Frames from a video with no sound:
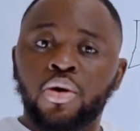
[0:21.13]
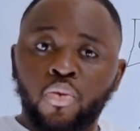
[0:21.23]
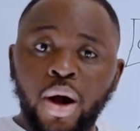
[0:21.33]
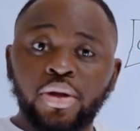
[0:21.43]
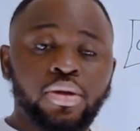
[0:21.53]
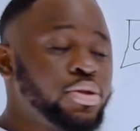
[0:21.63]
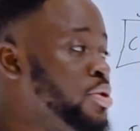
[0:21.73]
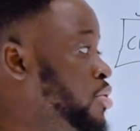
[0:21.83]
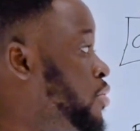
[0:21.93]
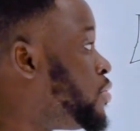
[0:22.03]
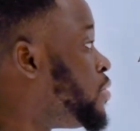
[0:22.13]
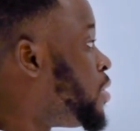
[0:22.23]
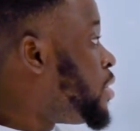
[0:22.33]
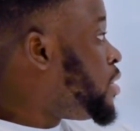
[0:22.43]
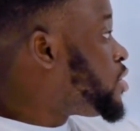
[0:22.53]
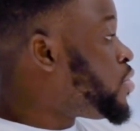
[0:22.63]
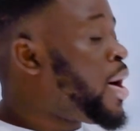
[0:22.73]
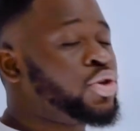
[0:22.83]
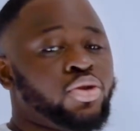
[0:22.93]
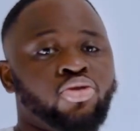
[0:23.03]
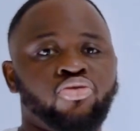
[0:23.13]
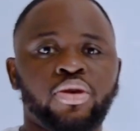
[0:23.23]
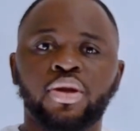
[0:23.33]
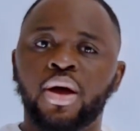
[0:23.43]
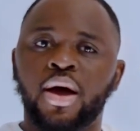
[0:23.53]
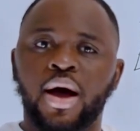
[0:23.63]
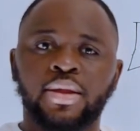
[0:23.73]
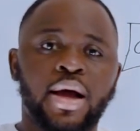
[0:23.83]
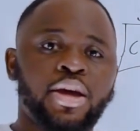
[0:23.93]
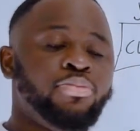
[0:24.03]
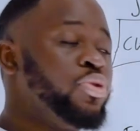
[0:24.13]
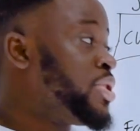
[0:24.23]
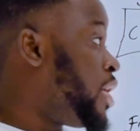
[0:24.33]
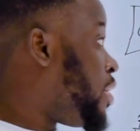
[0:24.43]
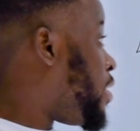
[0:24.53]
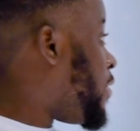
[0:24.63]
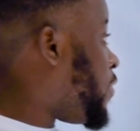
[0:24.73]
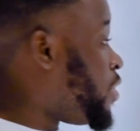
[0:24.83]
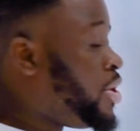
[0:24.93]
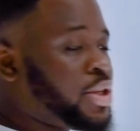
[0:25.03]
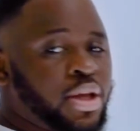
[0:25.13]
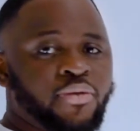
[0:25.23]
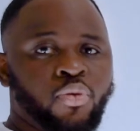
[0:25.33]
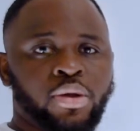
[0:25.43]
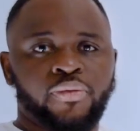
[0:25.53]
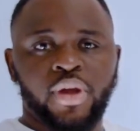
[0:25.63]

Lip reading: what you need to do is to actually create an IAM user for each and every one of